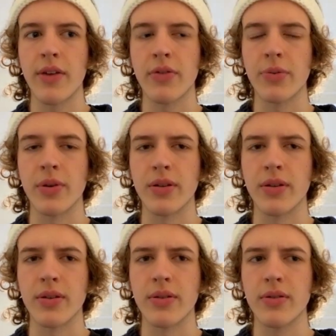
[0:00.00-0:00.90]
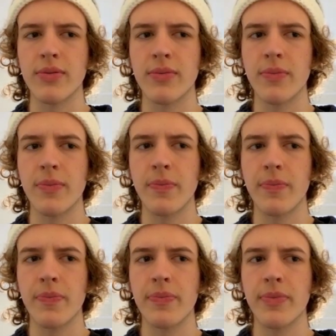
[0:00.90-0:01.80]
Everyone
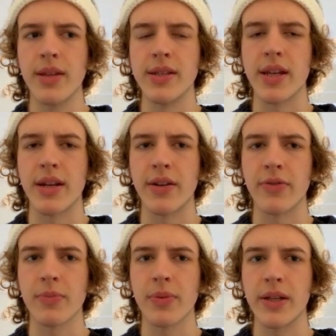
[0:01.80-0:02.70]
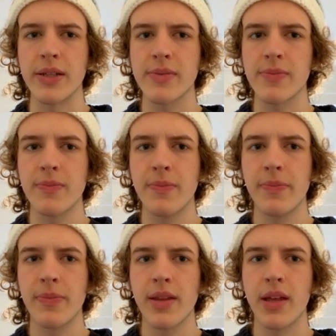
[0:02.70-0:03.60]
is at a different place
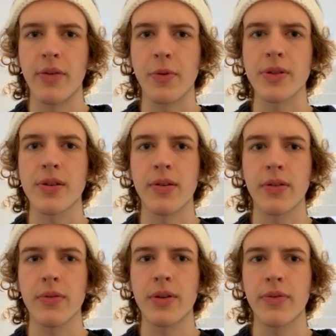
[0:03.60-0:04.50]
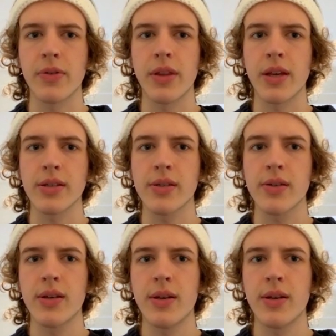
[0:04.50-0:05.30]
and everyone's going through different things.